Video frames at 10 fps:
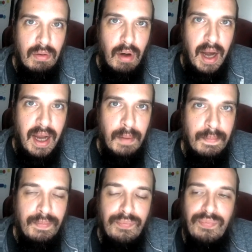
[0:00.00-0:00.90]
right?
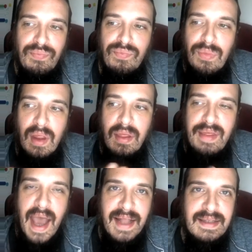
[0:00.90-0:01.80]

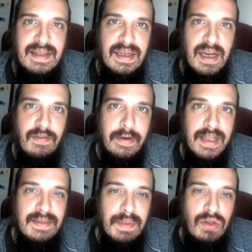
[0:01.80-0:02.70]
That's the
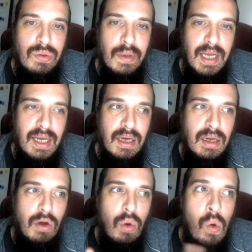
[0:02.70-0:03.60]
difference
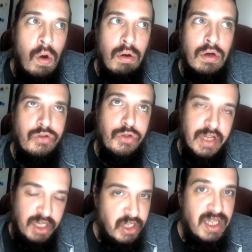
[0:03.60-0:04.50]
between oral
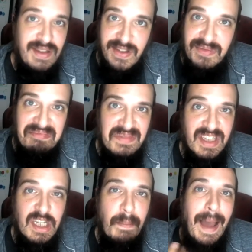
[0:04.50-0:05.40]
traditions,
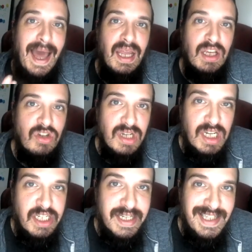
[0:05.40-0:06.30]
shamanic
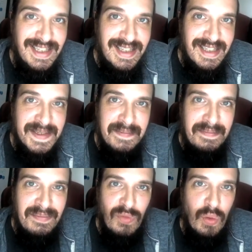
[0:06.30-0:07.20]
traditions,
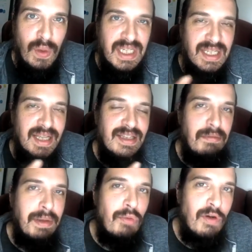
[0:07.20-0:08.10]
which tend
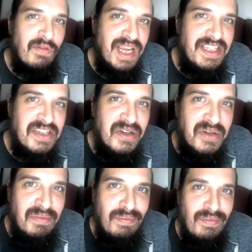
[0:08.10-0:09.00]
to be more
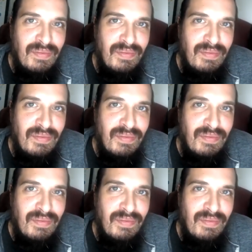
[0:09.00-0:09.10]
regional,